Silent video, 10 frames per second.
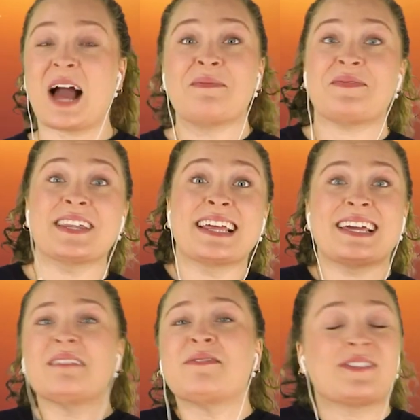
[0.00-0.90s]
I'm feeling
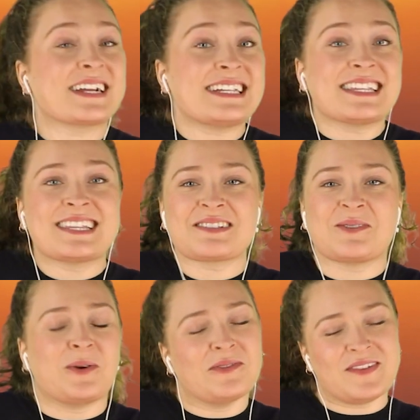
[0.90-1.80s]
conflicted this
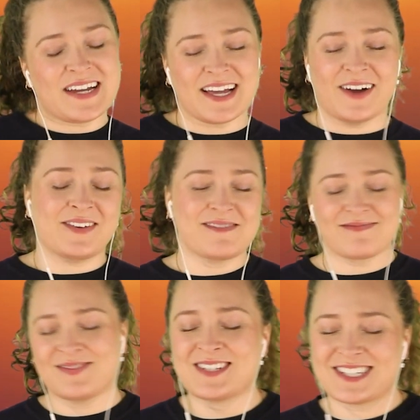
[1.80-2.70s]
whole video.
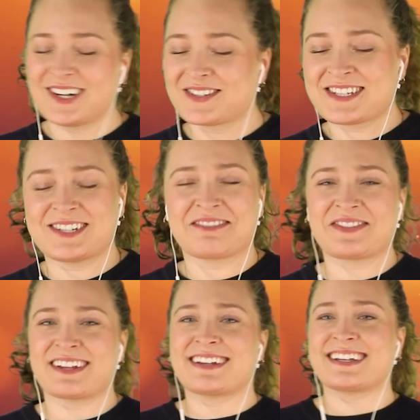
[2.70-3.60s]
So
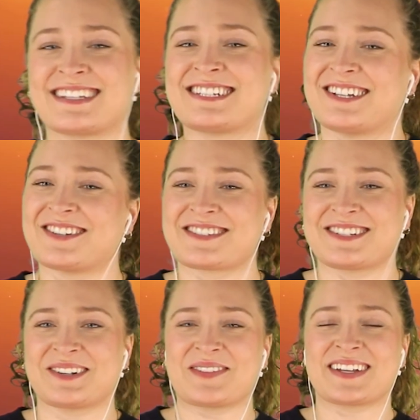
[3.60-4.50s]
stupid. So
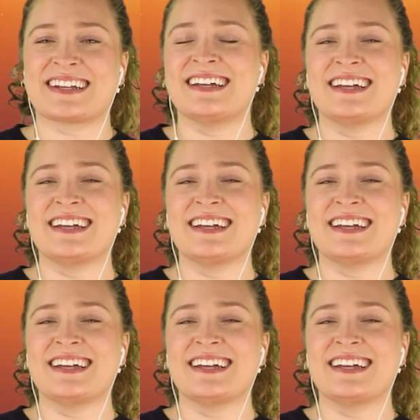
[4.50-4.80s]
stupid.